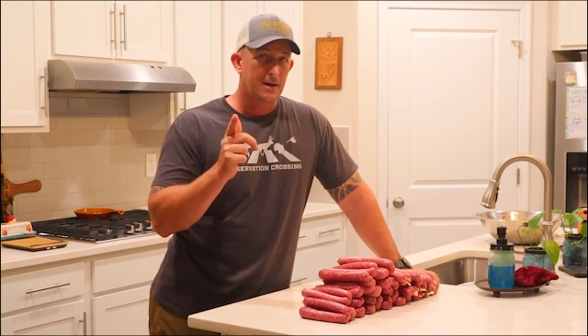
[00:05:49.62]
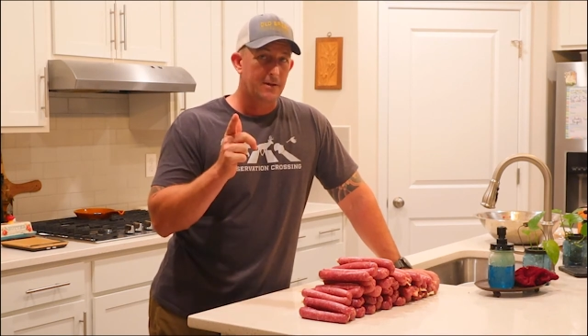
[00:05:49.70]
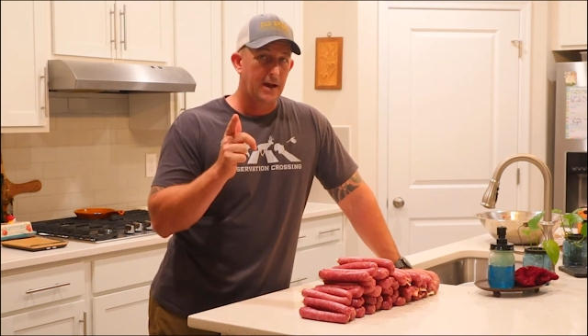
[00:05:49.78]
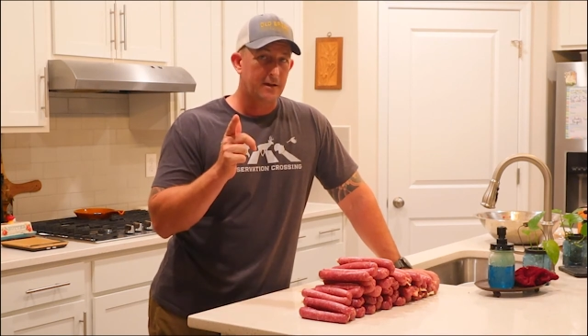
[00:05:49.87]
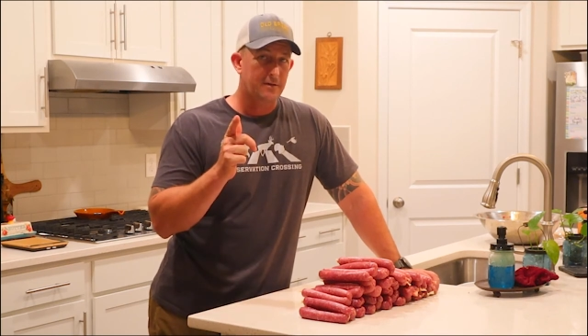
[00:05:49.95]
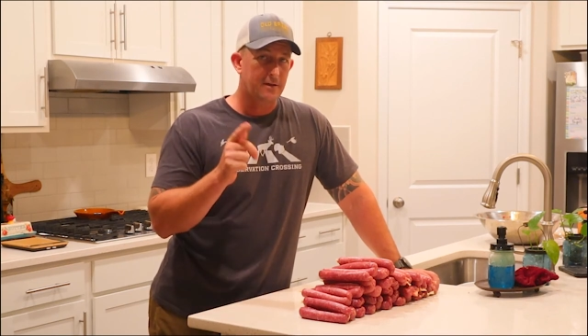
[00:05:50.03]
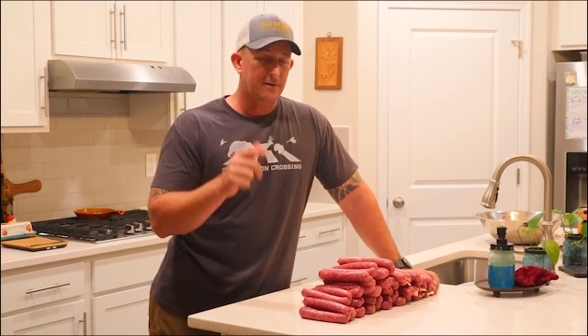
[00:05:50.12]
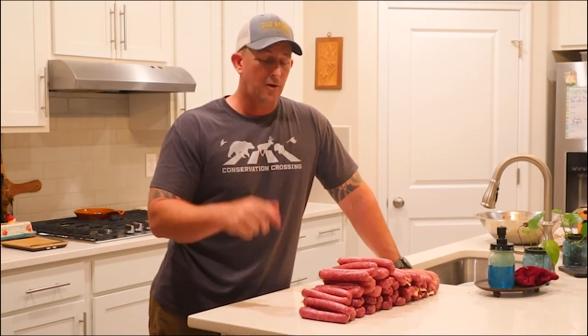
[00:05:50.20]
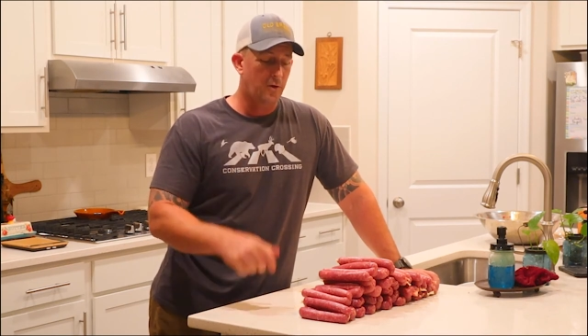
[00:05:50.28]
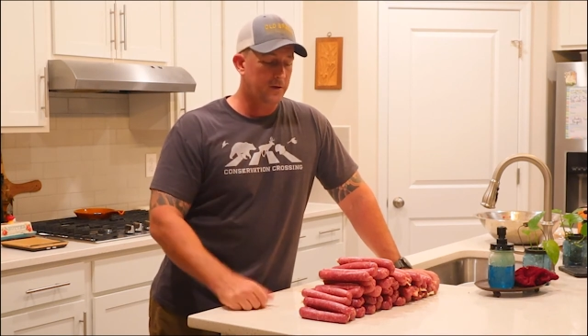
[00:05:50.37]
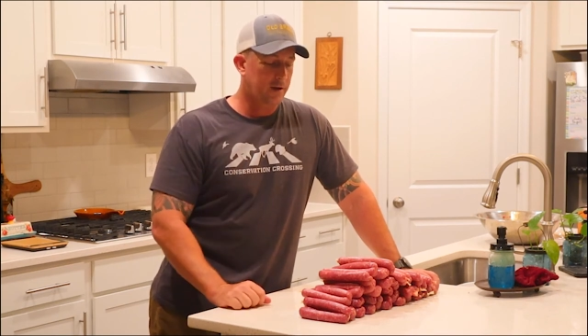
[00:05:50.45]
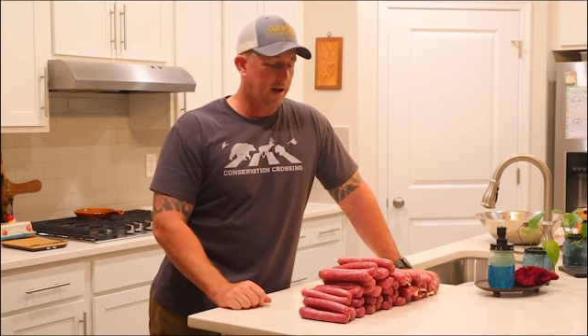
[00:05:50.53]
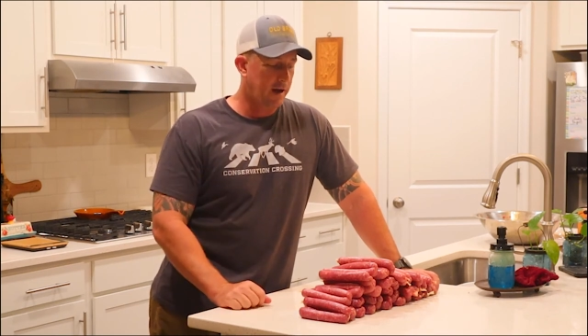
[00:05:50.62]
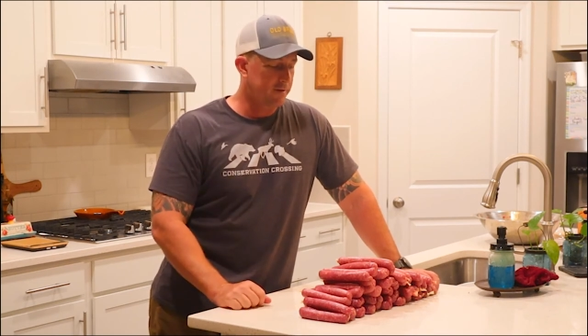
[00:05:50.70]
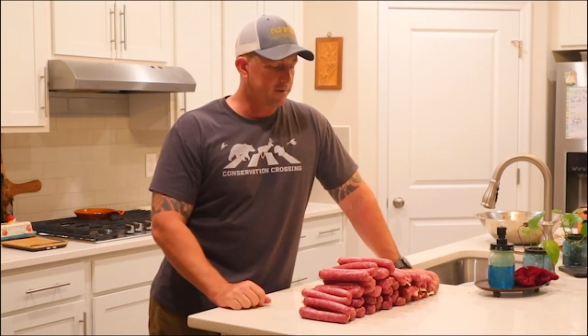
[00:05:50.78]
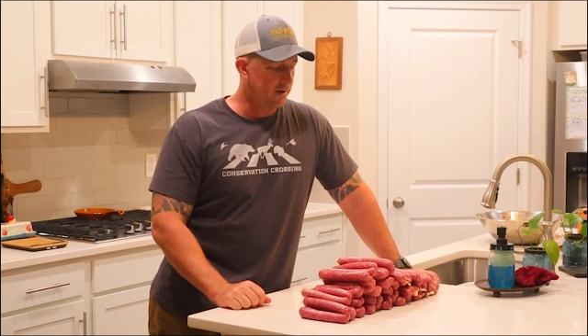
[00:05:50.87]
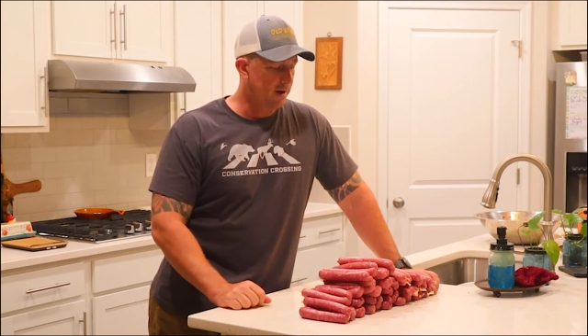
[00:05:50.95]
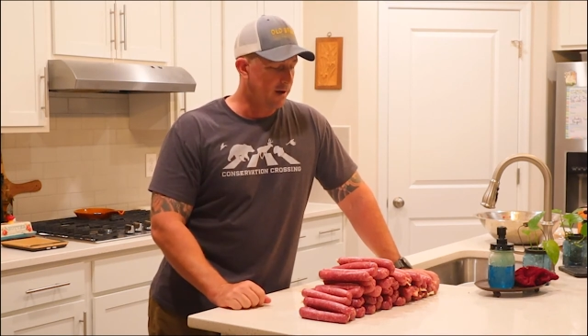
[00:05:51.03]
thanks as always,
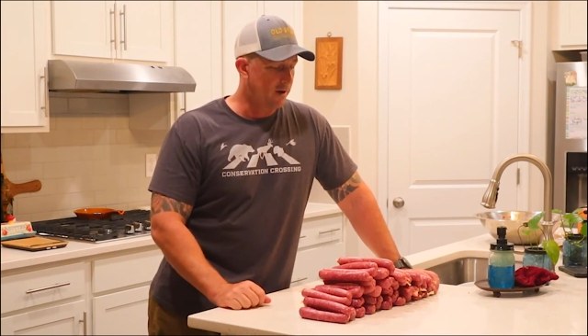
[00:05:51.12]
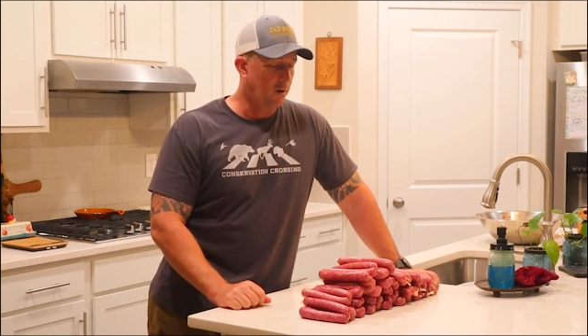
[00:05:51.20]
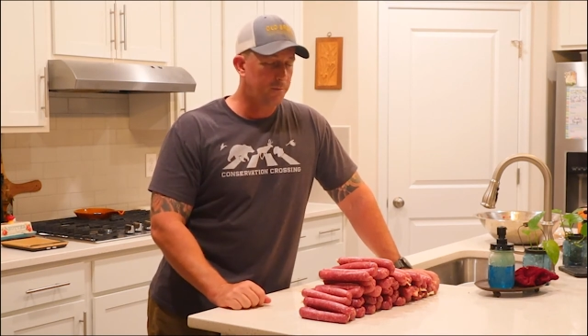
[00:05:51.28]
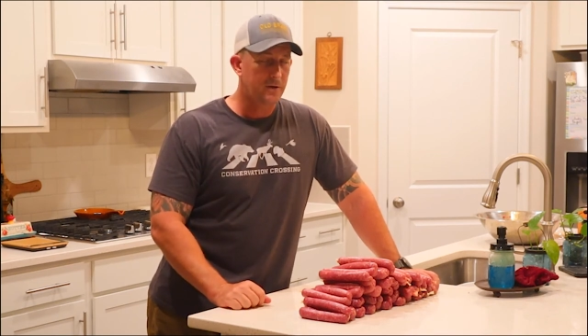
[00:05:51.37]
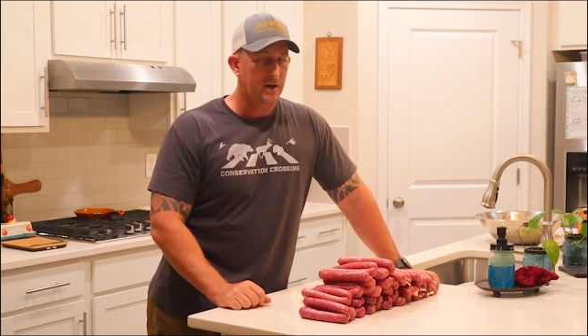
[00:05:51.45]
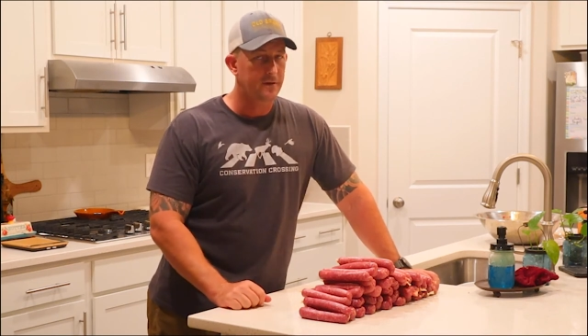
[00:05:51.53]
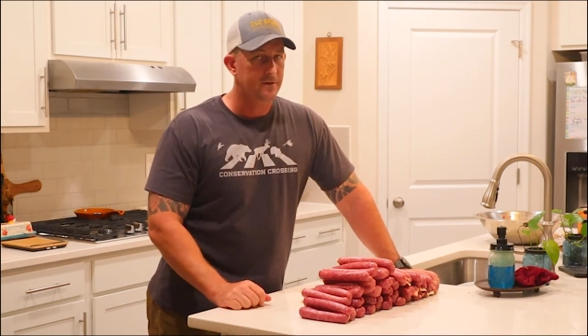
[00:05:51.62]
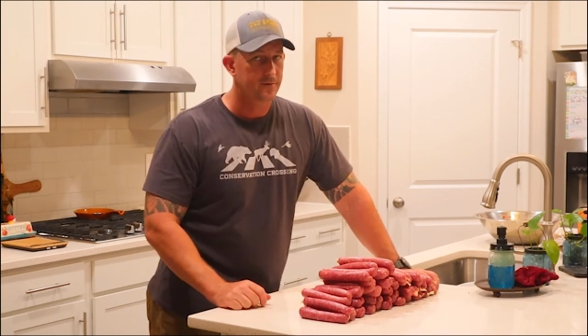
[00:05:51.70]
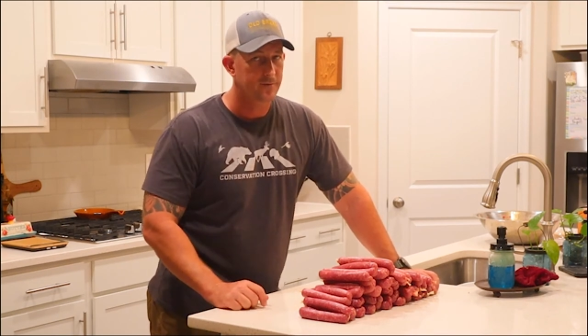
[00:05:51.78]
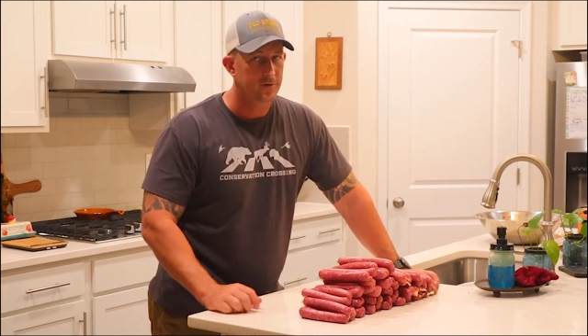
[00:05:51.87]
guys. Hope you guys have